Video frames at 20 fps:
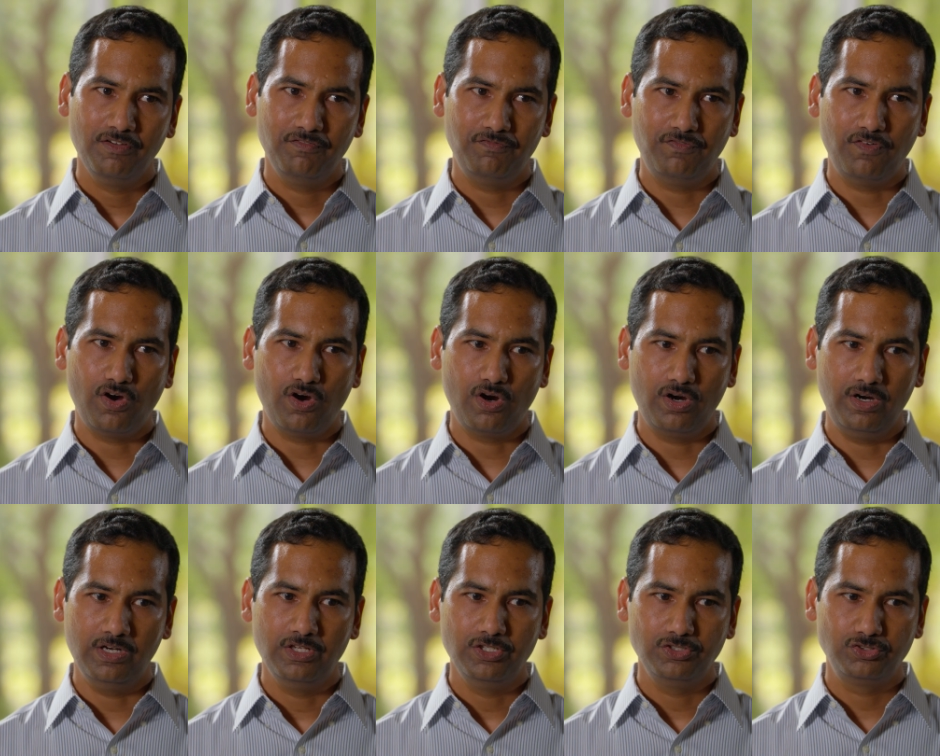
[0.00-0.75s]

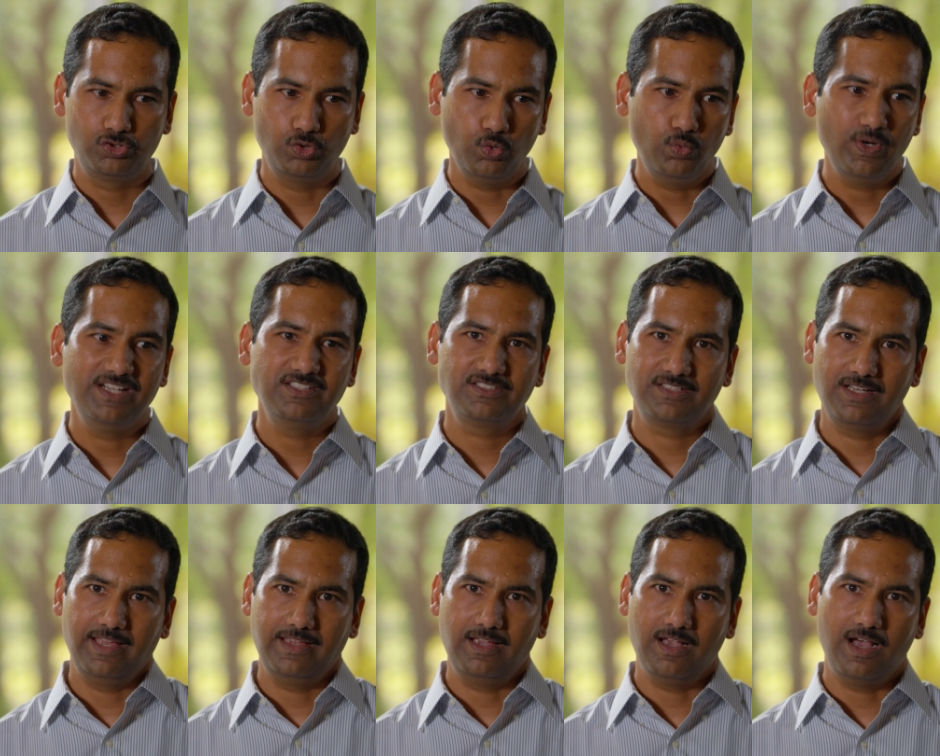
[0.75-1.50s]
for
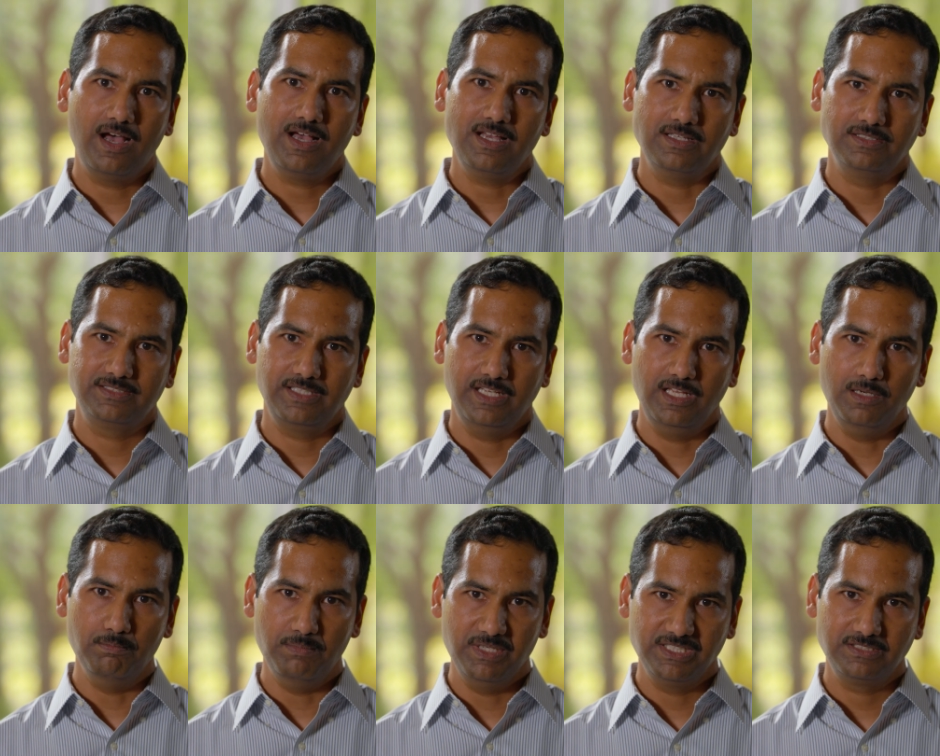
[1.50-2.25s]
students like us
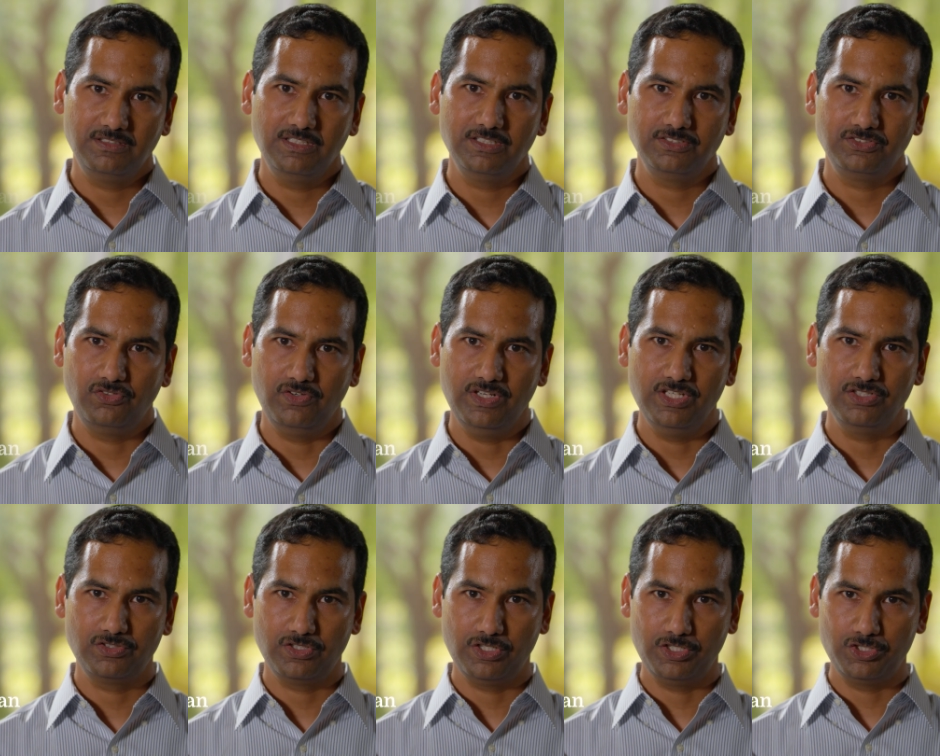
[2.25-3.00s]
in business
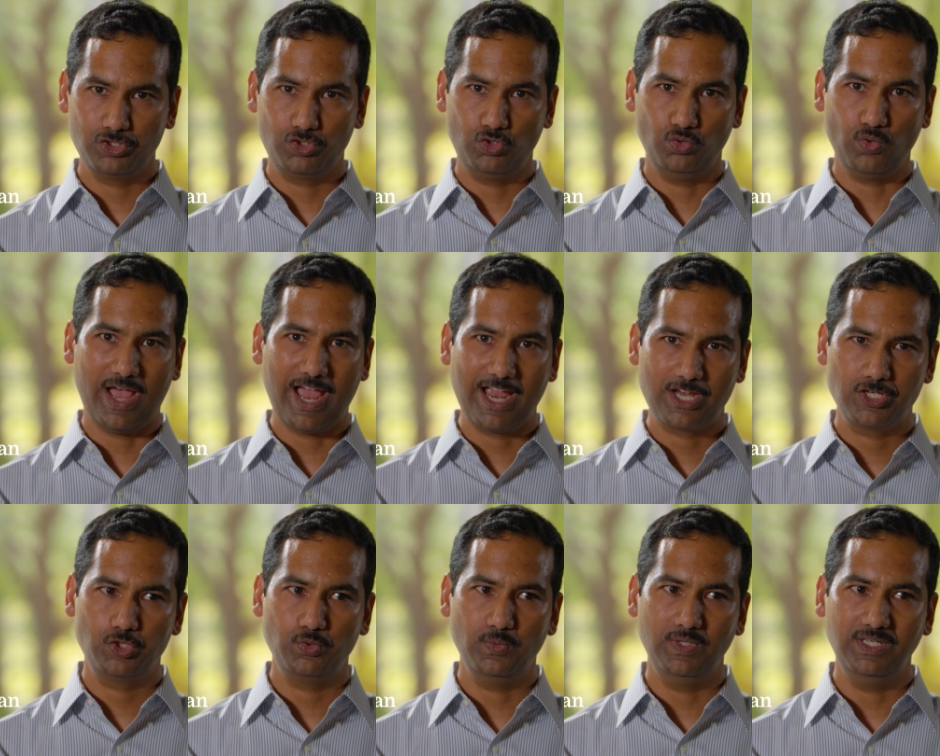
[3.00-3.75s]
research to
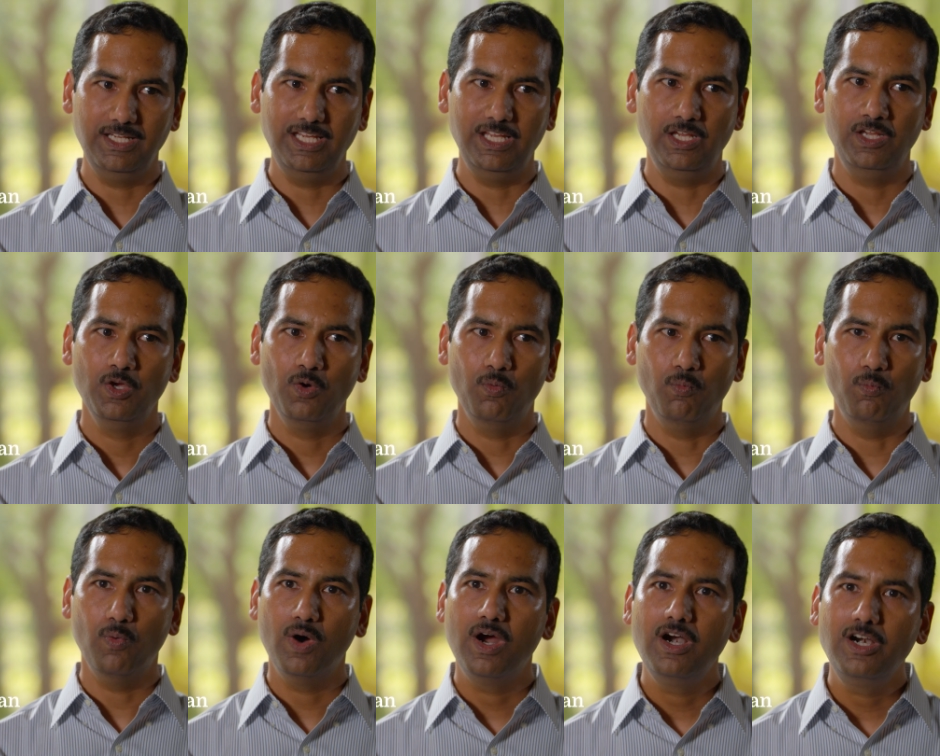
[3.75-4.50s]
actually
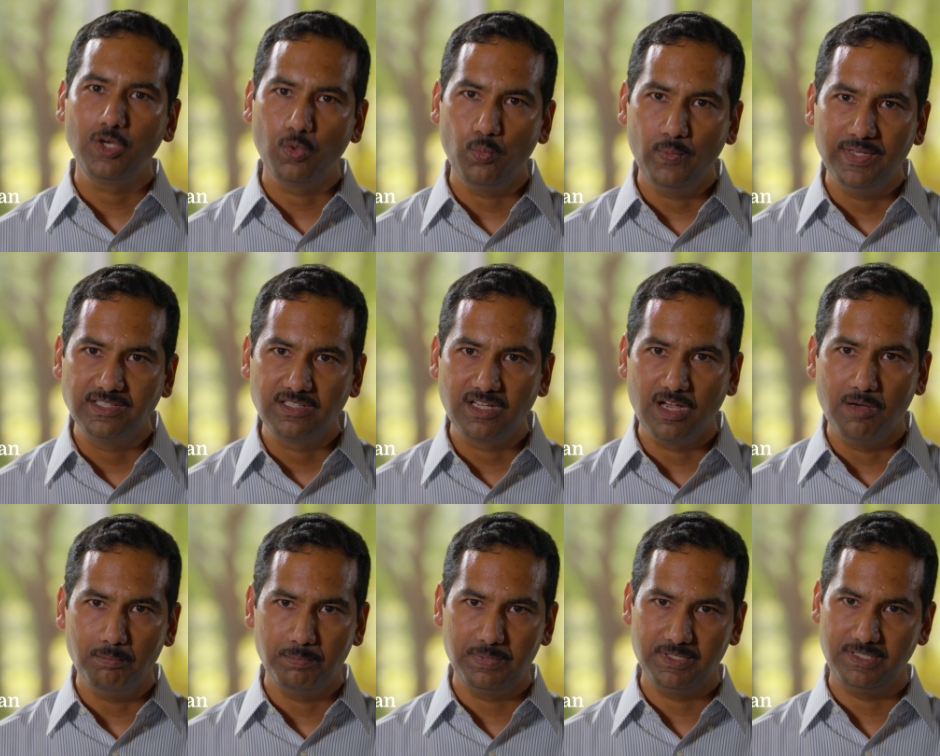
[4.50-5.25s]
work with
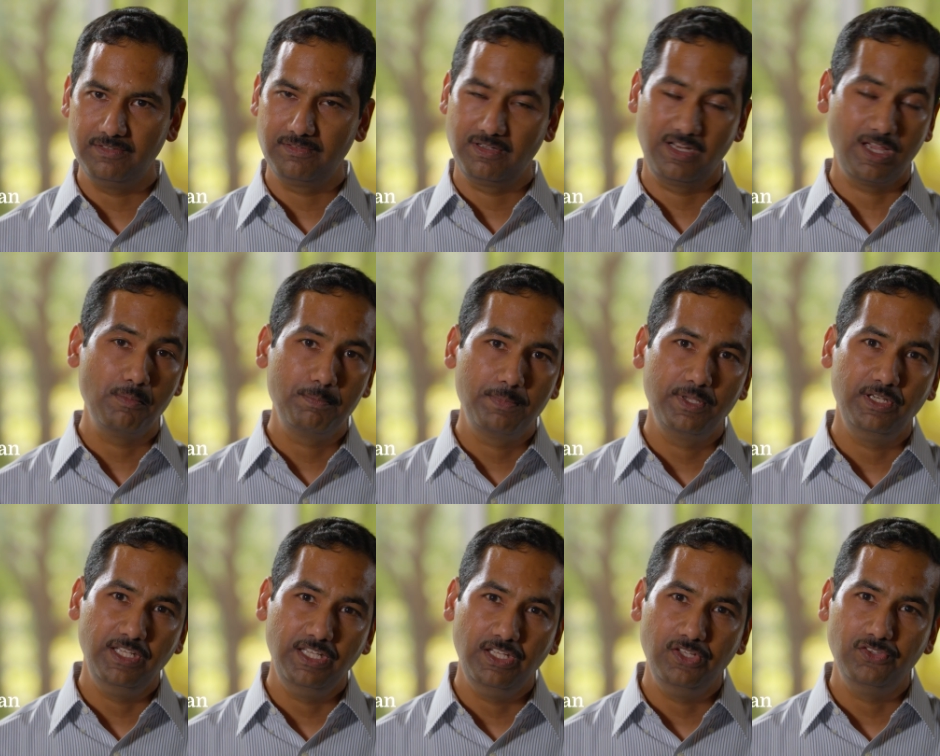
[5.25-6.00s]

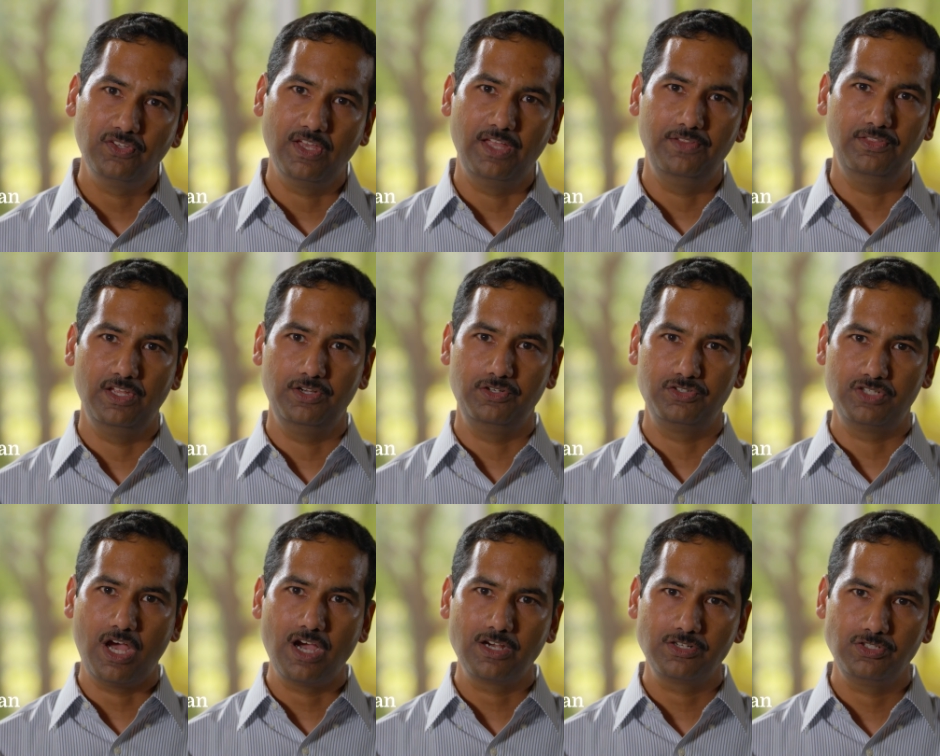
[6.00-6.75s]
companies and then
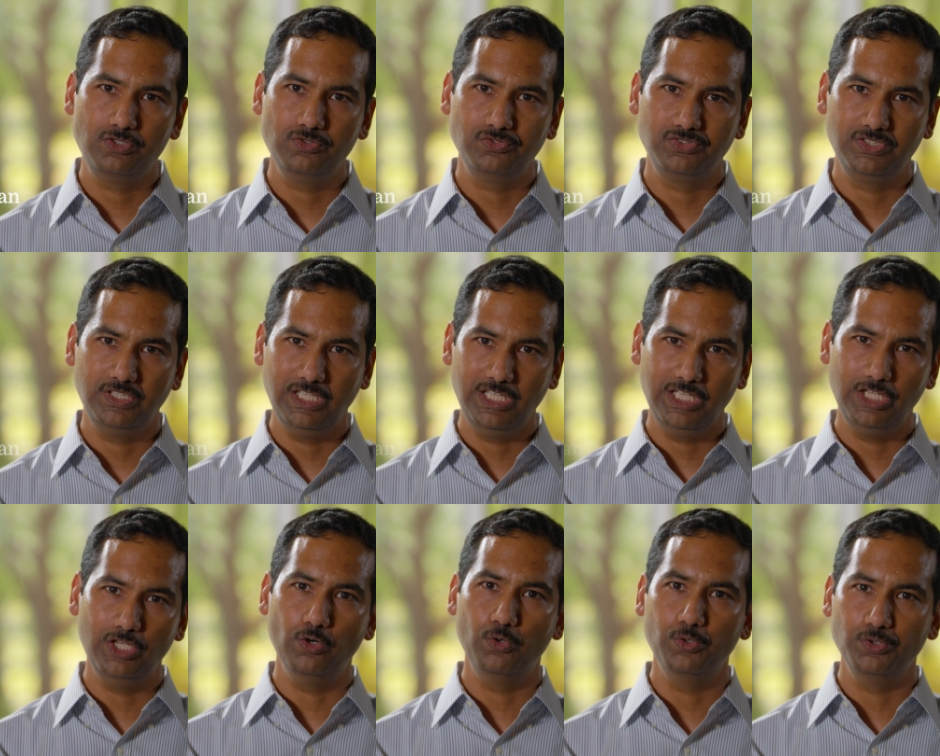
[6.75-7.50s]
talk to
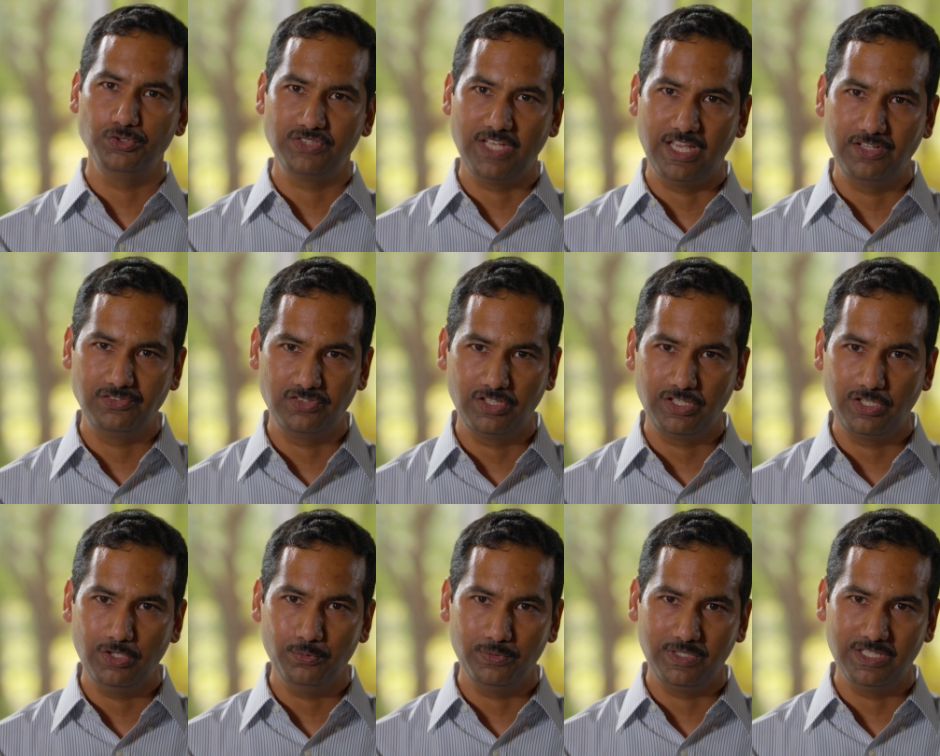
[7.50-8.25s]
CEOs,
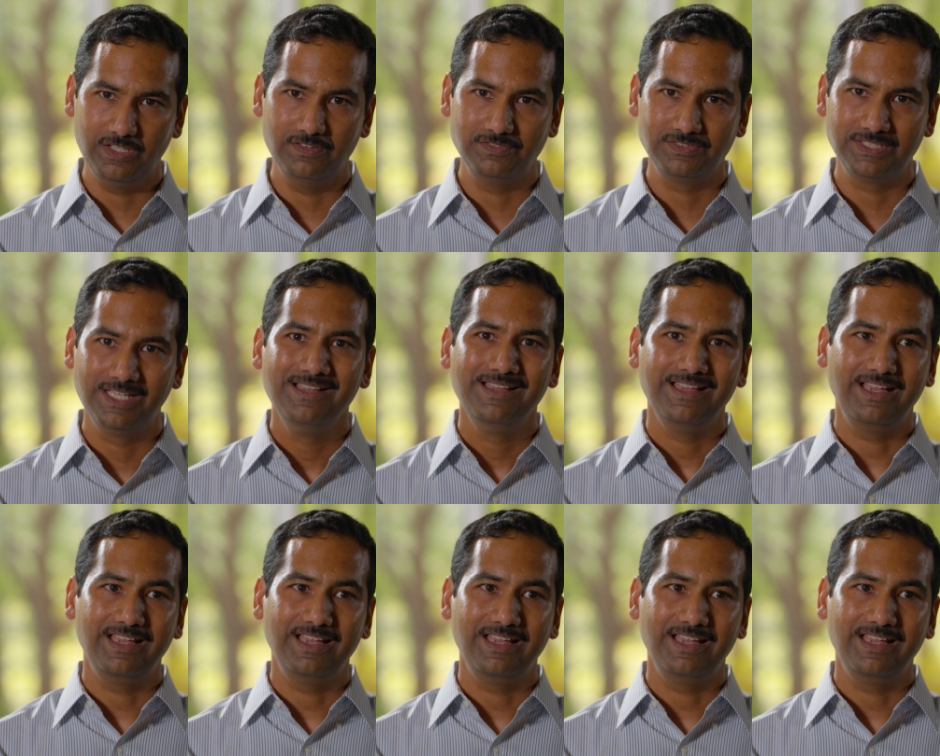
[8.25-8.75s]
executives,